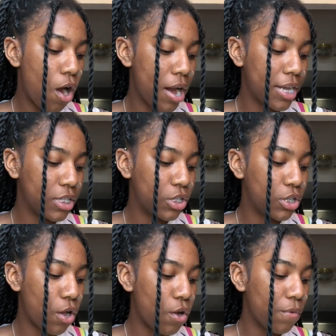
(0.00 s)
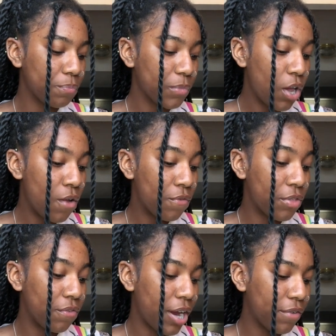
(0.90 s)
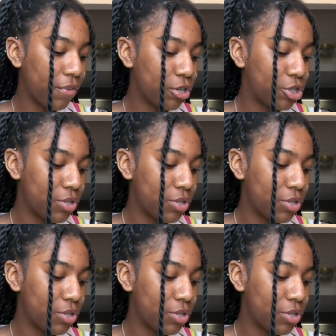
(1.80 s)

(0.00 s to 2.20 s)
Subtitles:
Alright, so for the very first